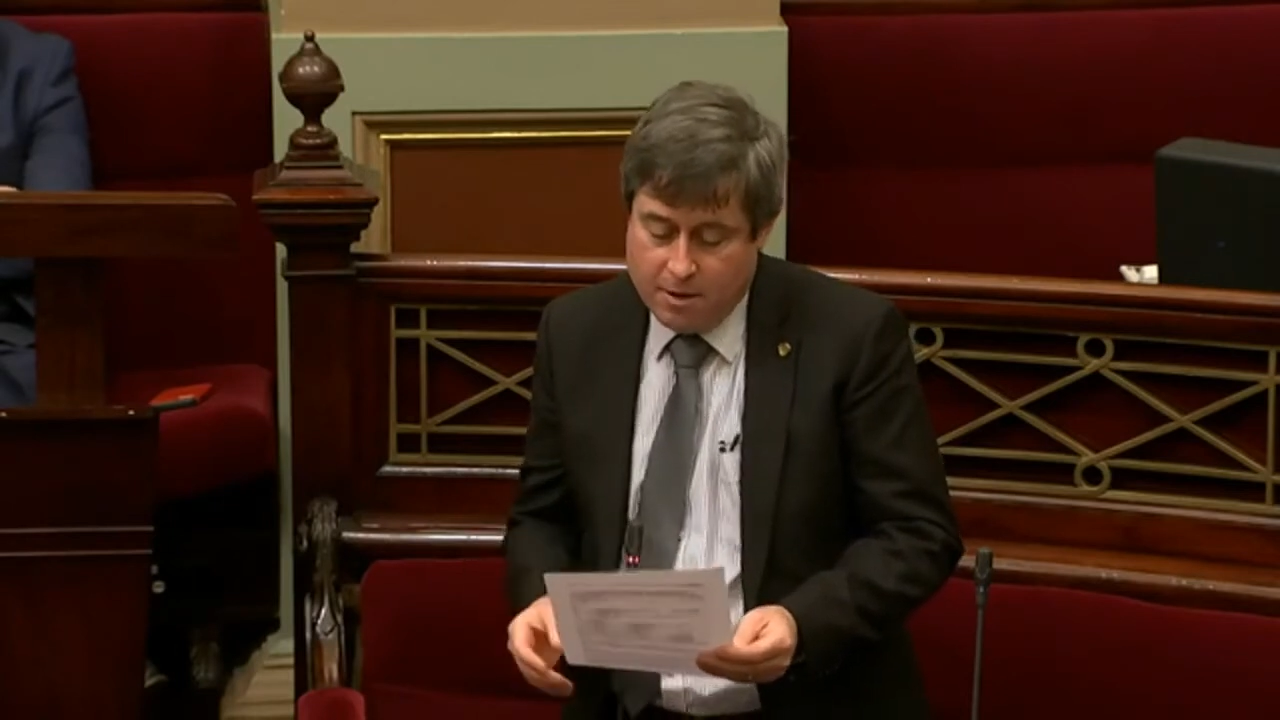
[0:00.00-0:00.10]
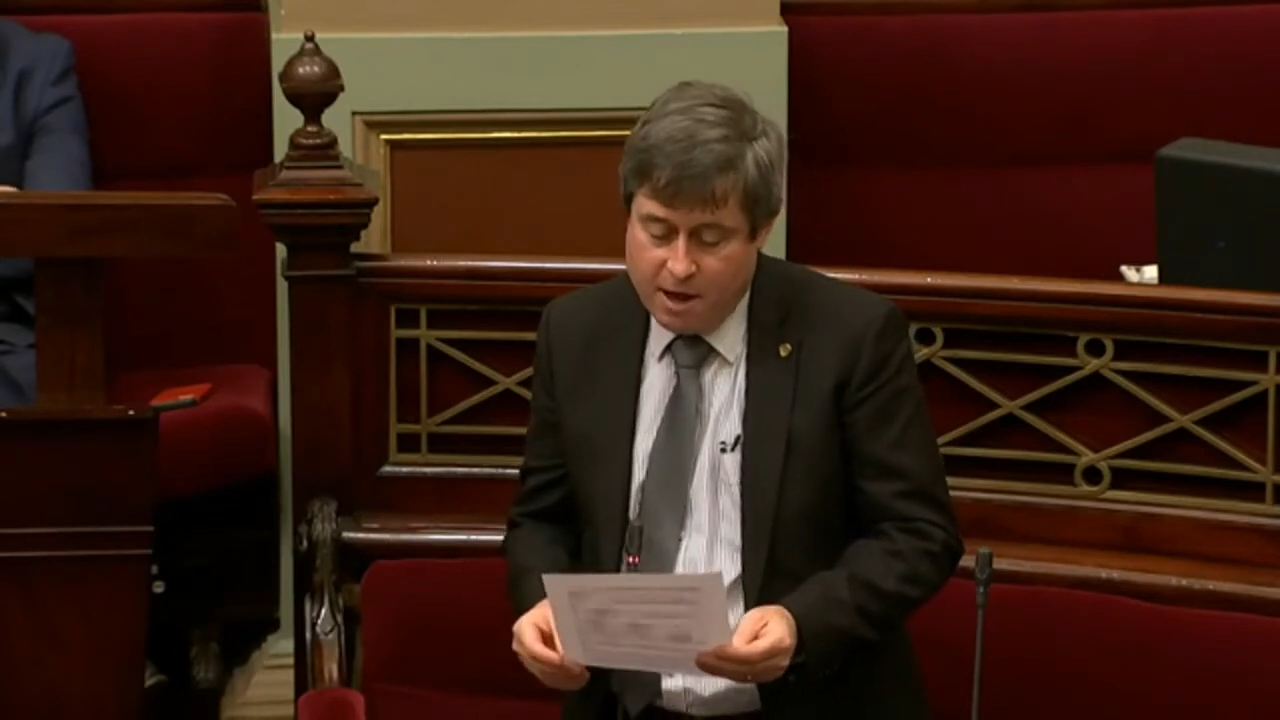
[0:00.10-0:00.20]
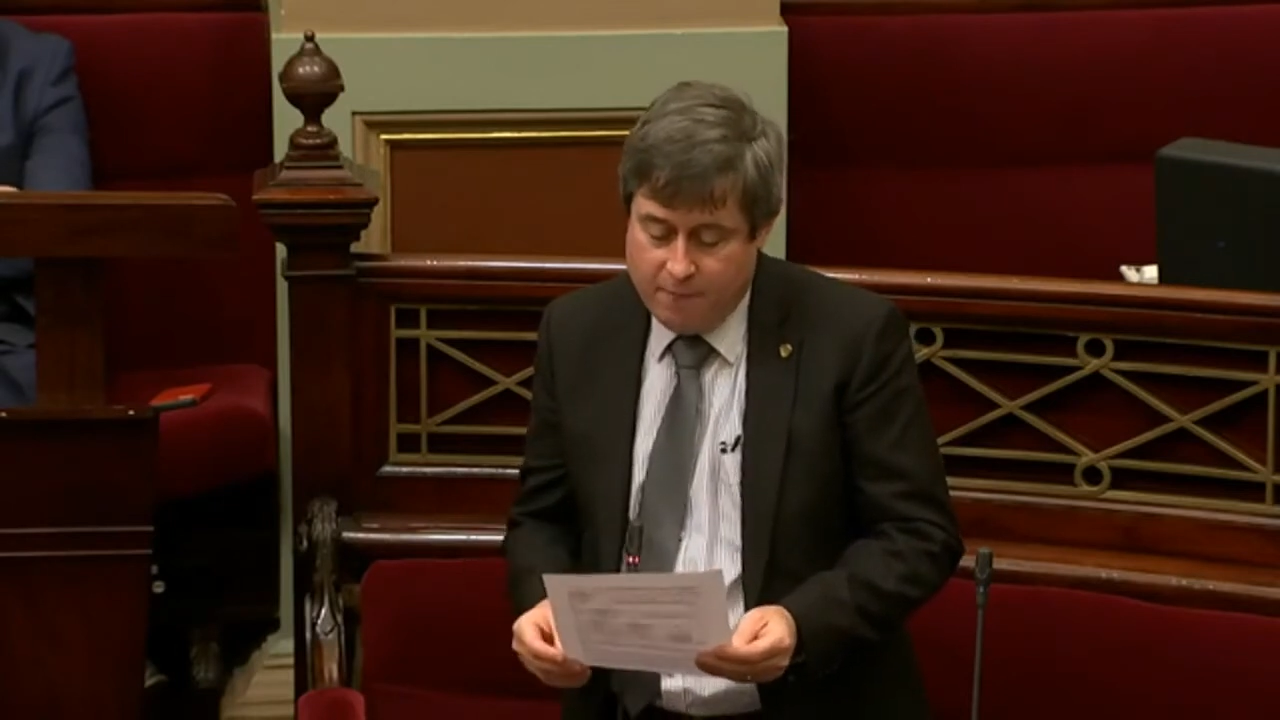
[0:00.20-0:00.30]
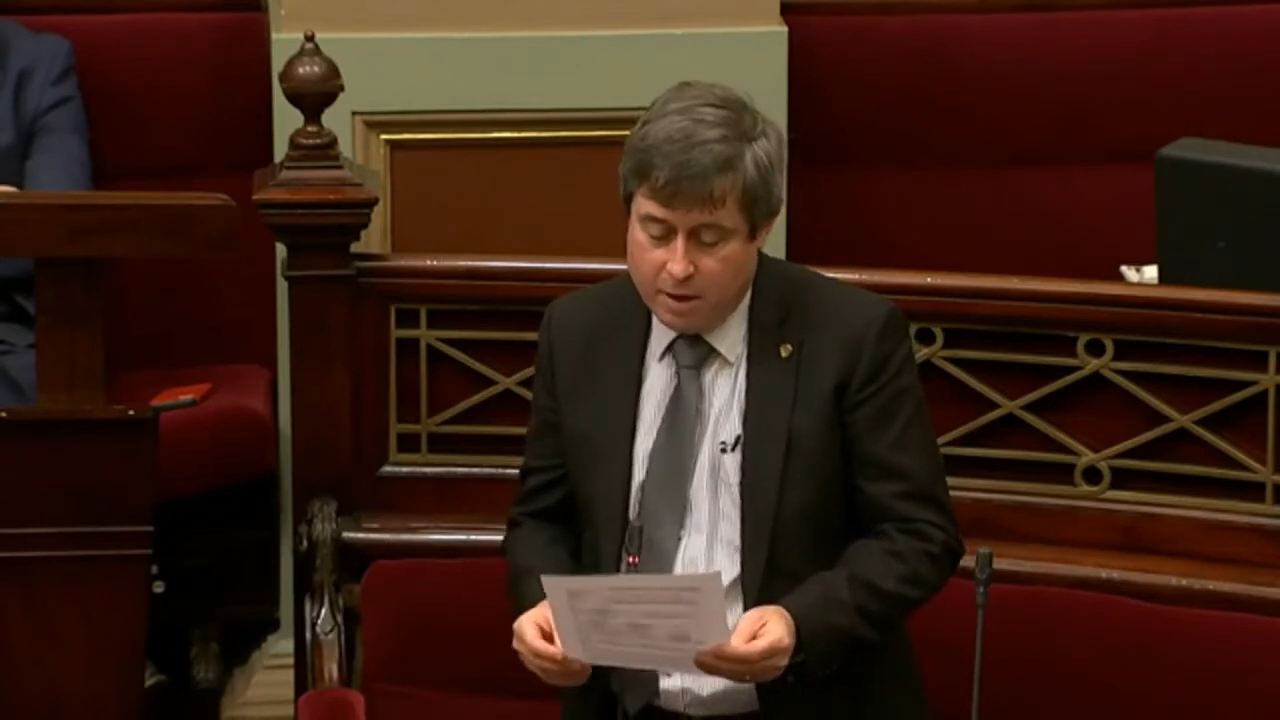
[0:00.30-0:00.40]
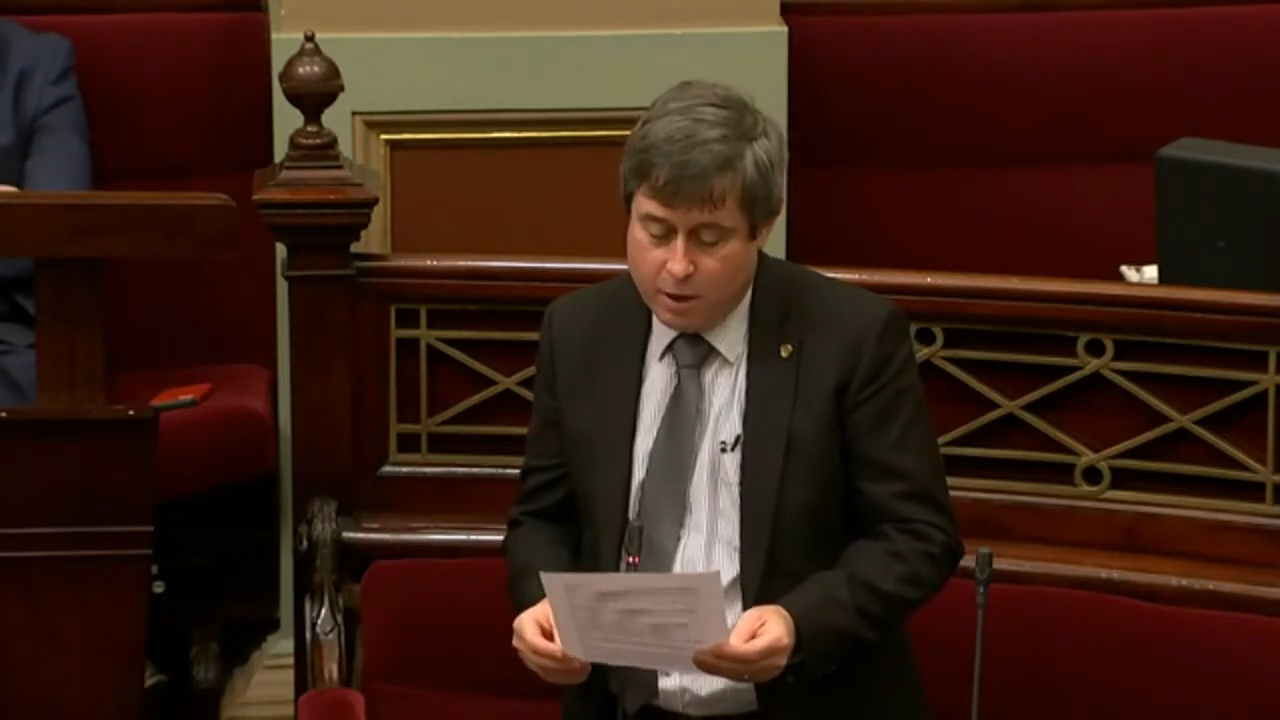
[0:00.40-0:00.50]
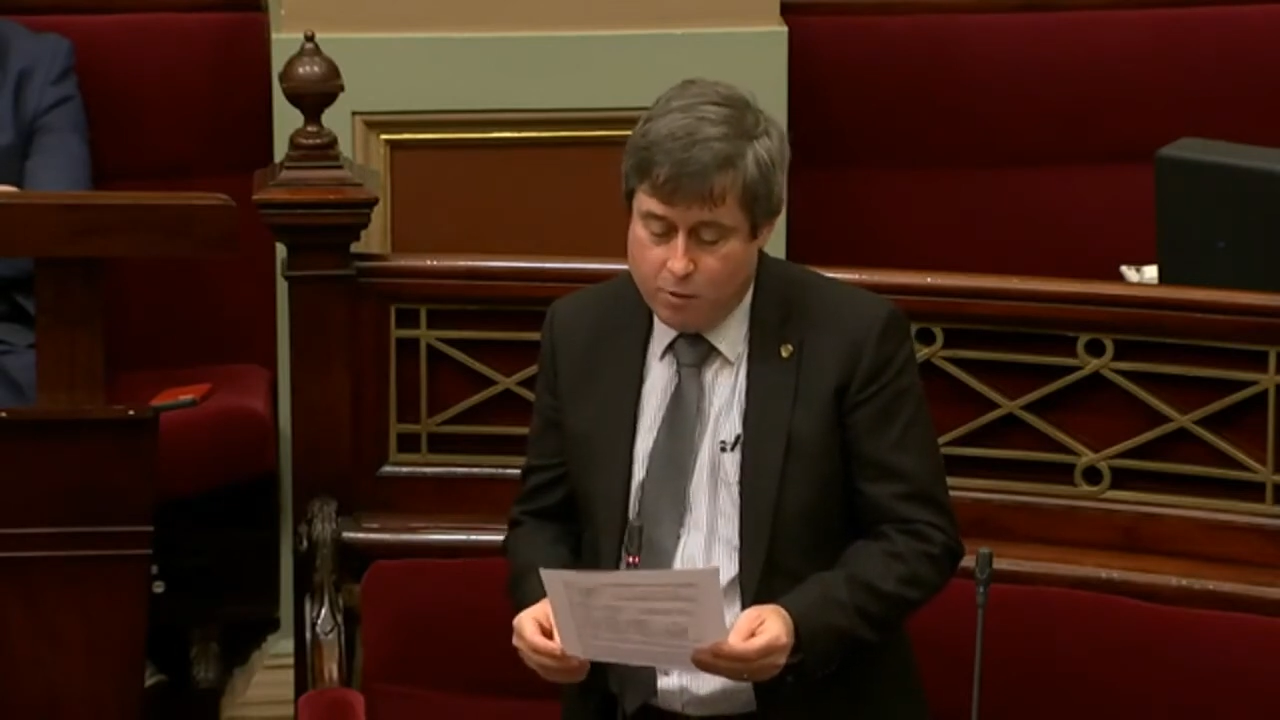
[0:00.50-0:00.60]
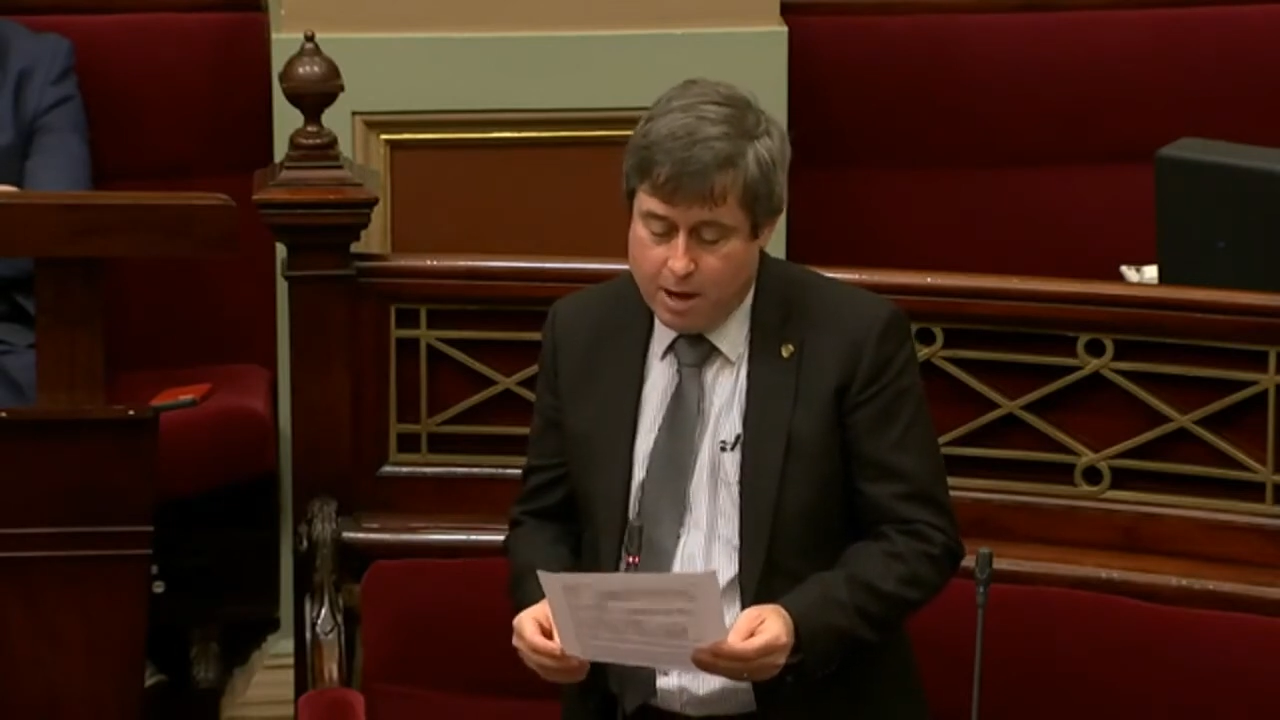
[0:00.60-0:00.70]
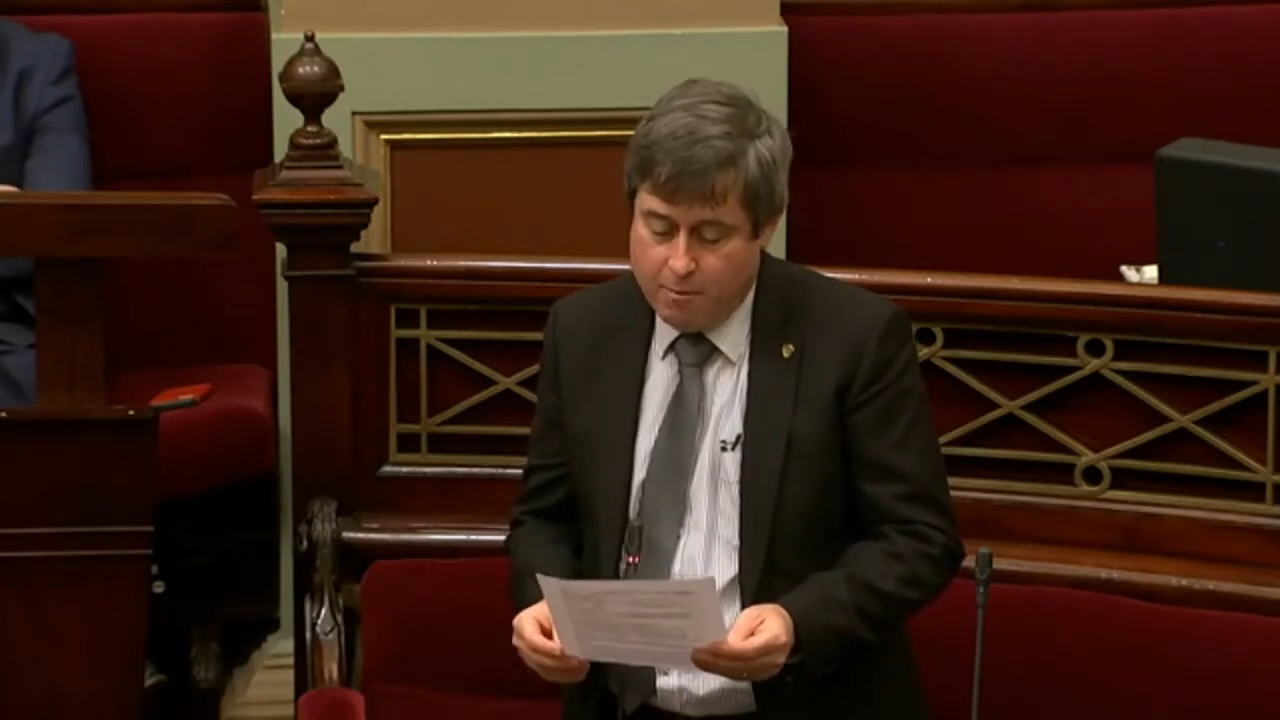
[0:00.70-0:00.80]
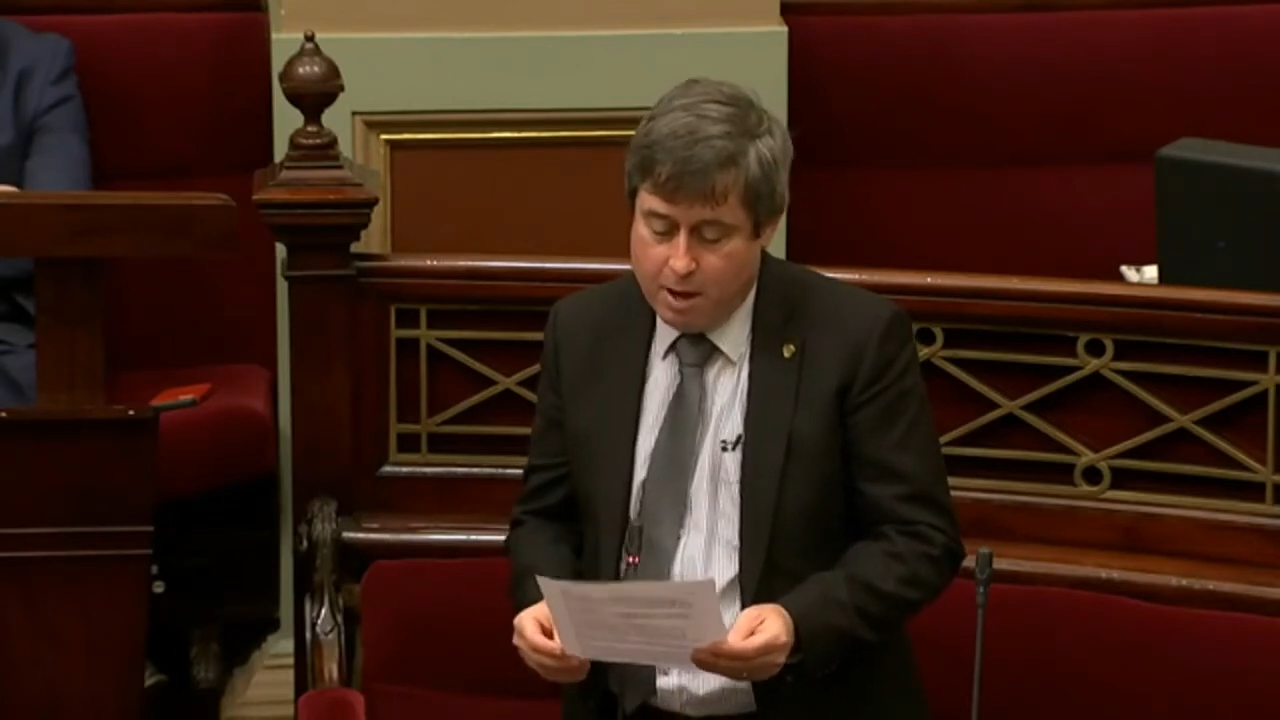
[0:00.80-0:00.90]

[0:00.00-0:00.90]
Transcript: The government's QR